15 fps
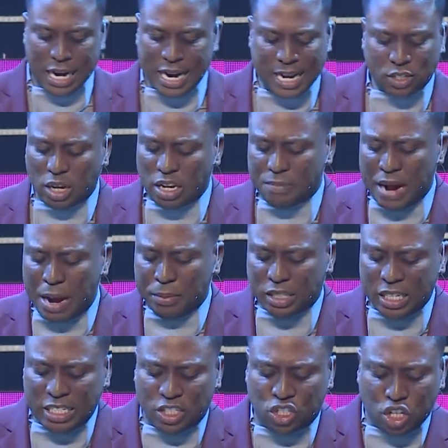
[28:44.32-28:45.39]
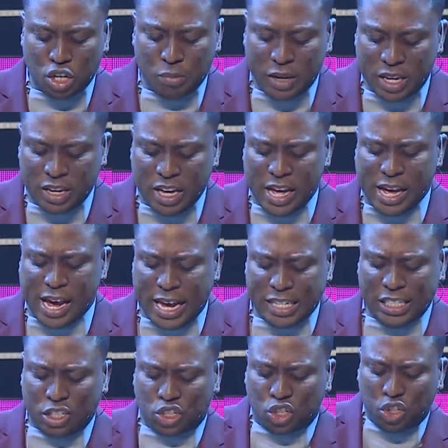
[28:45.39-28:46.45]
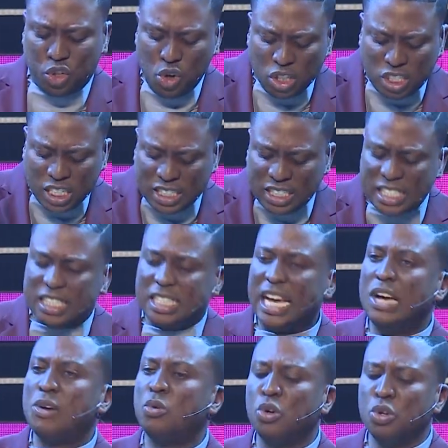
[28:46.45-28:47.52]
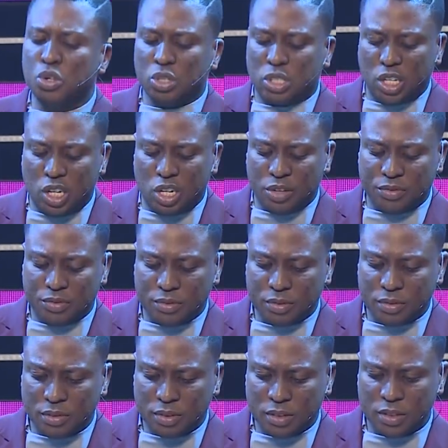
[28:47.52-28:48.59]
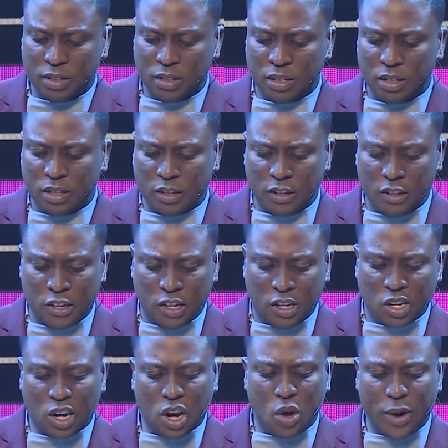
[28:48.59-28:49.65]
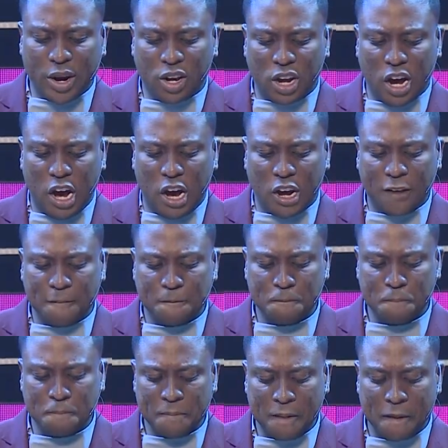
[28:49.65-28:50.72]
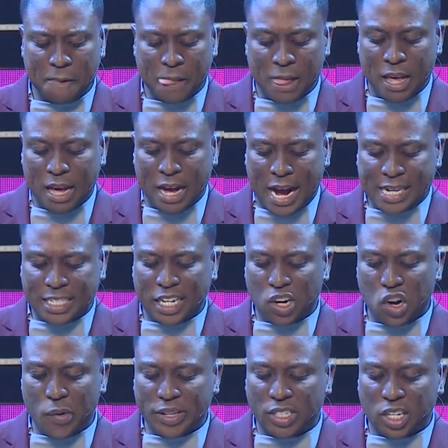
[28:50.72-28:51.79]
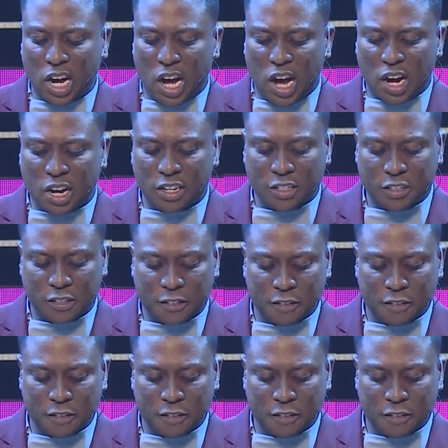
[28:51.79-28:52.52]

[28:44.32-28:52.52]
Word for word: And that's what the Bible says in Deuteronomy. It said, choose ye this day who you serve. Glory to God. I said, glory to God.